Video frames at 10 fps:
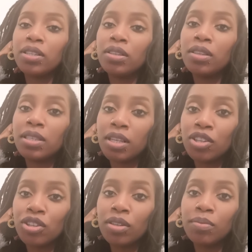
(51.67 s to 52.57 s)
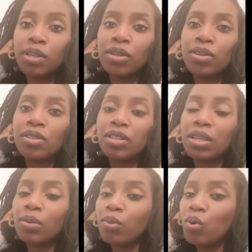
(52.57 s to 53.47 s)
to the session because
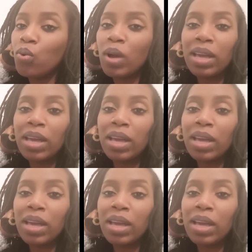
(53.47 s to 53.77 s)
they were all